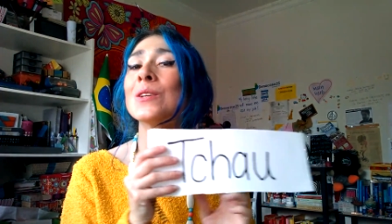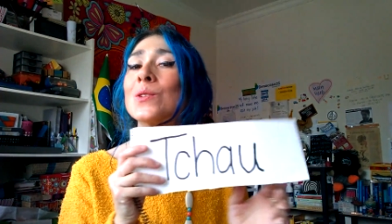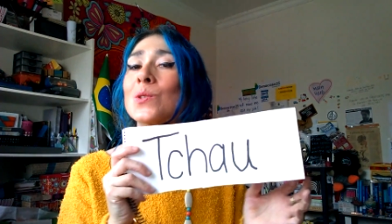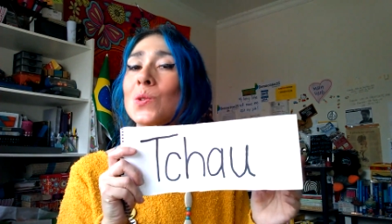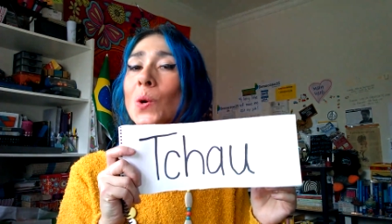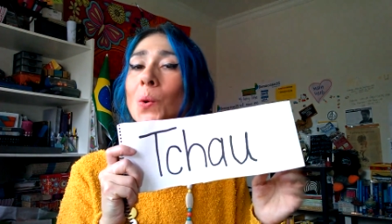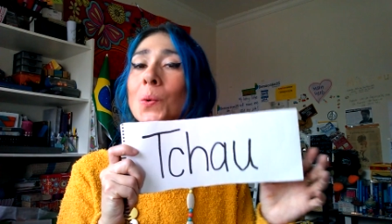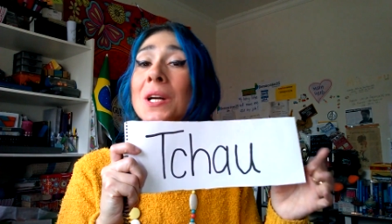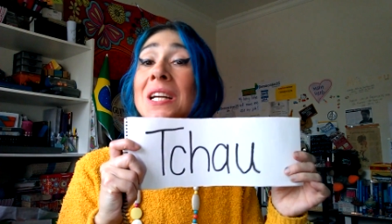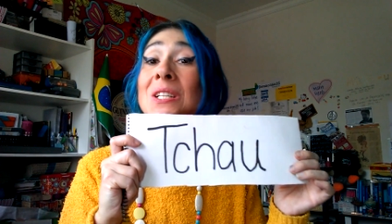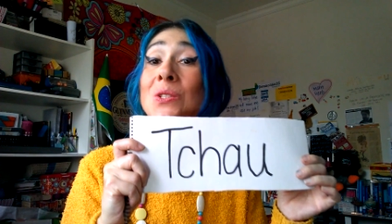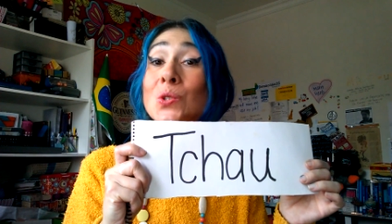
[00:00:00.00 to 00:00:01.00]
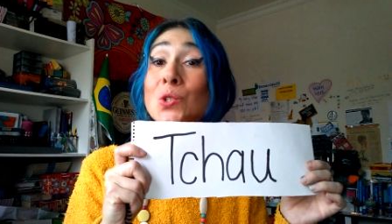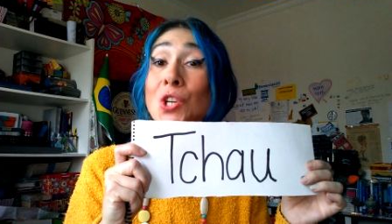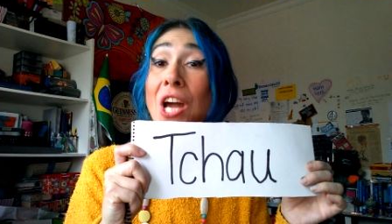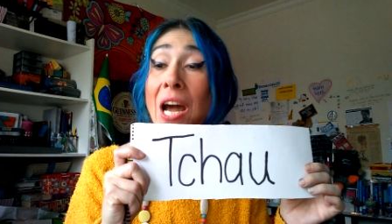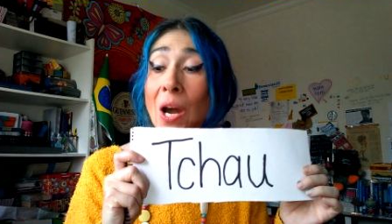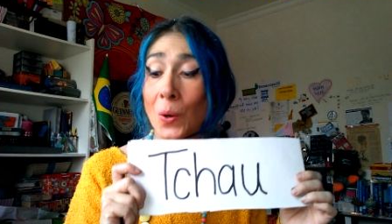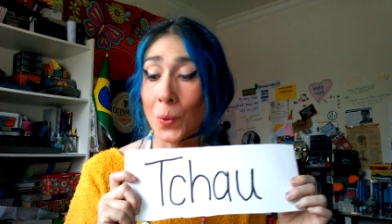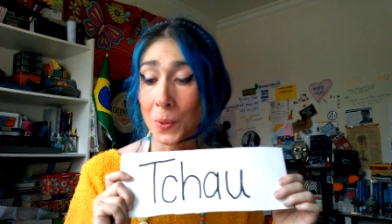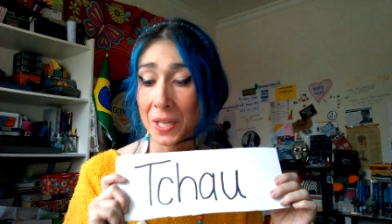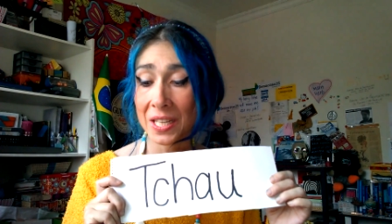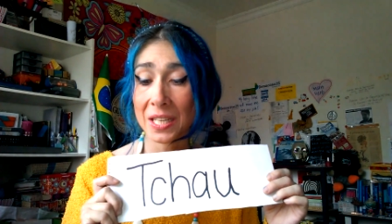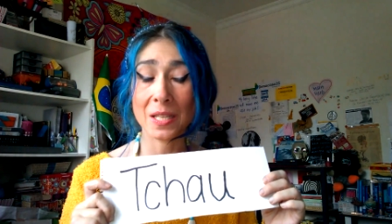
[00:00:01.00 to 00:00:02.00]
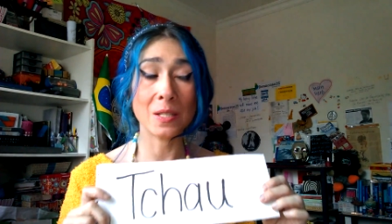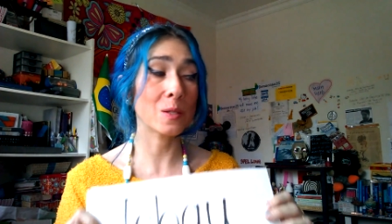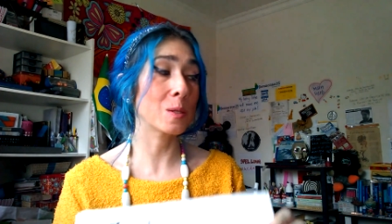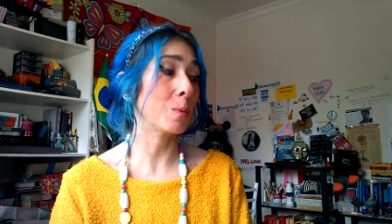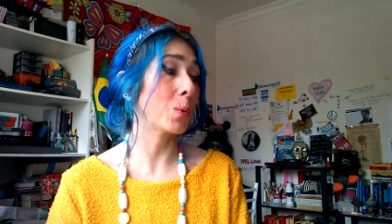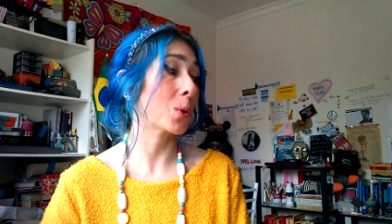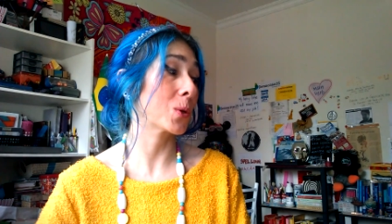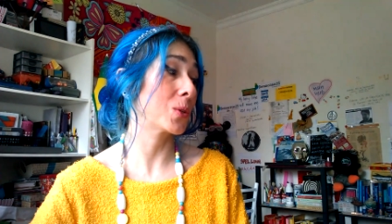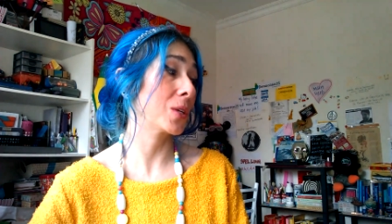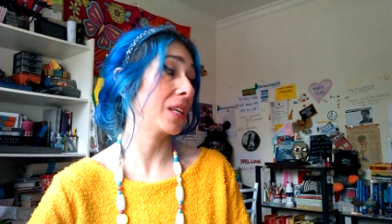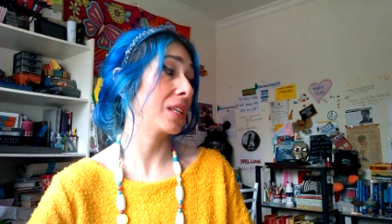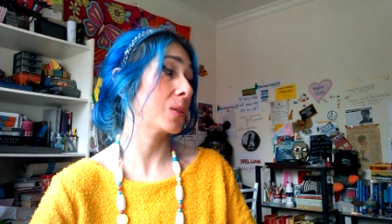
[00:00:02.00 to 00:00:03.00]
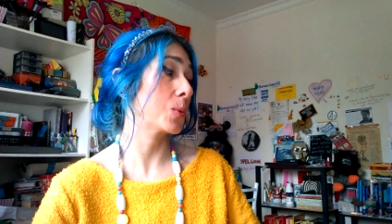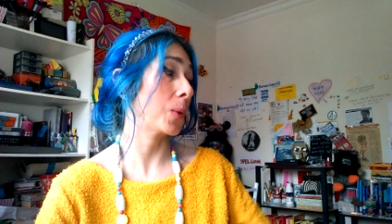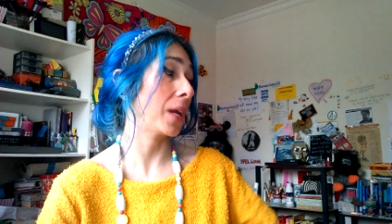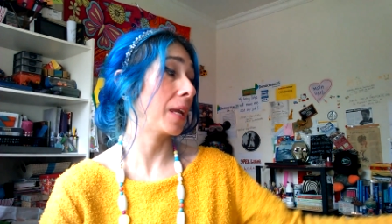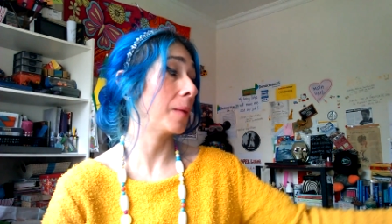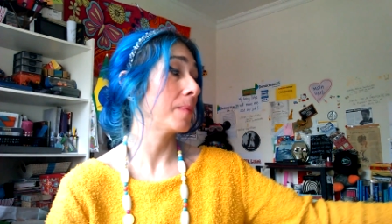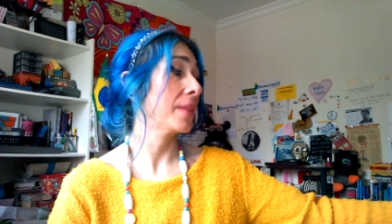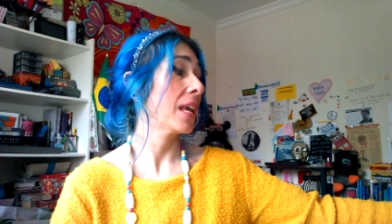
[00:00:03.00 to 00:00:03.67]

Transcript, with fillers: So, tchau is the Portuguese way.